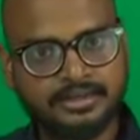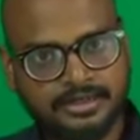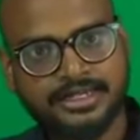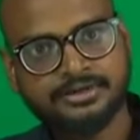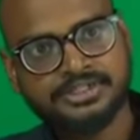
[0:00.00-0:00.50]

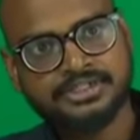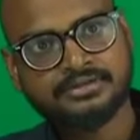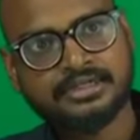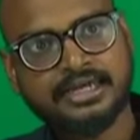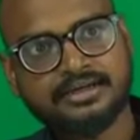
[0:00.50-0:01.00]
nitrogen
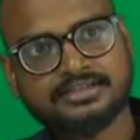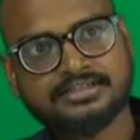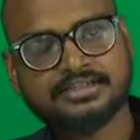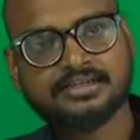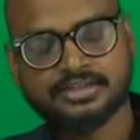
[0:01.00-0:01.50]

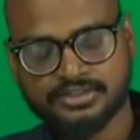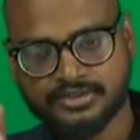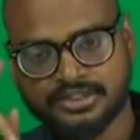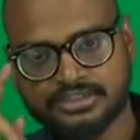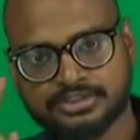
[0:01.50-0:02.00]
has uh,
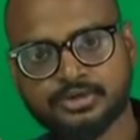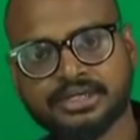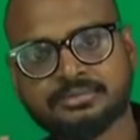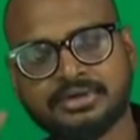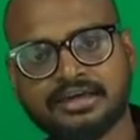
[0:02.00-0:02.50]
sorry
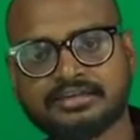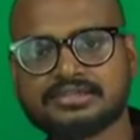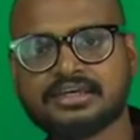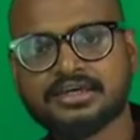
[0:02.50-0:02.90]
sodium has